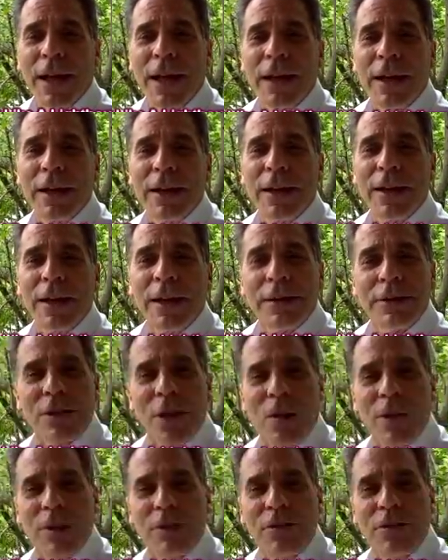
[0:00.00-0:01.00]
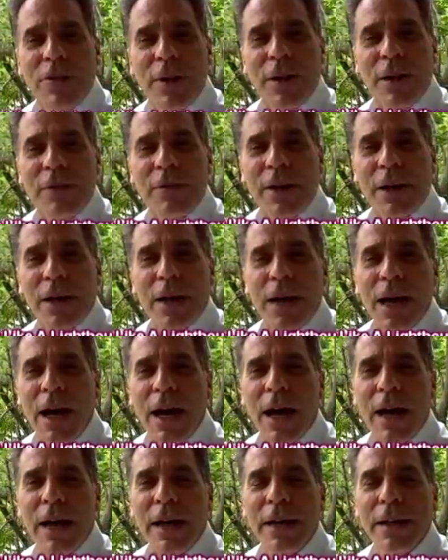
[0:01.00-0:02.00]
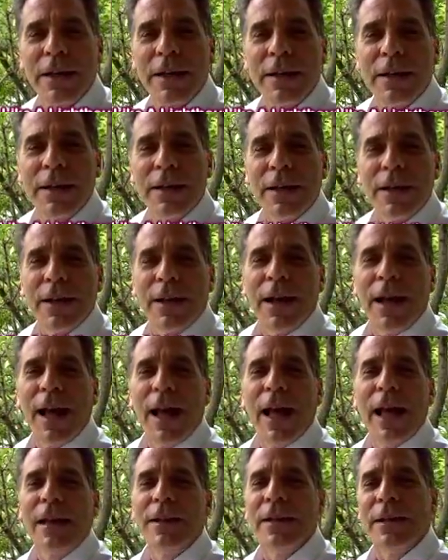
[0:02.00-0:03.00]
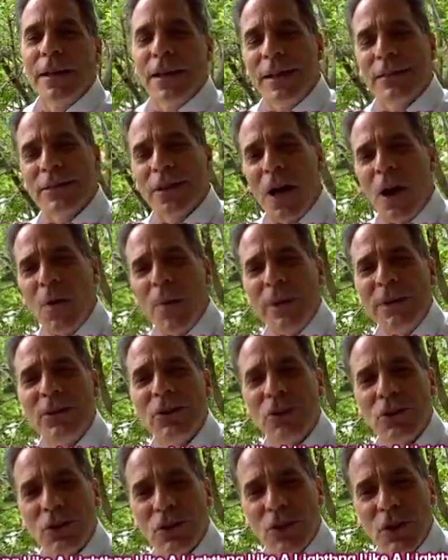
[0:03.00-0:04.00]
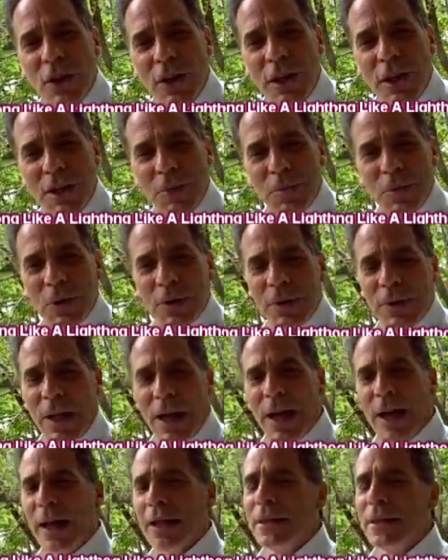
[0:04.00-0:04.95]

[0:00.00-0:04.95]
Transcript: and, it, and it's always very, very high. And it's always seemed, now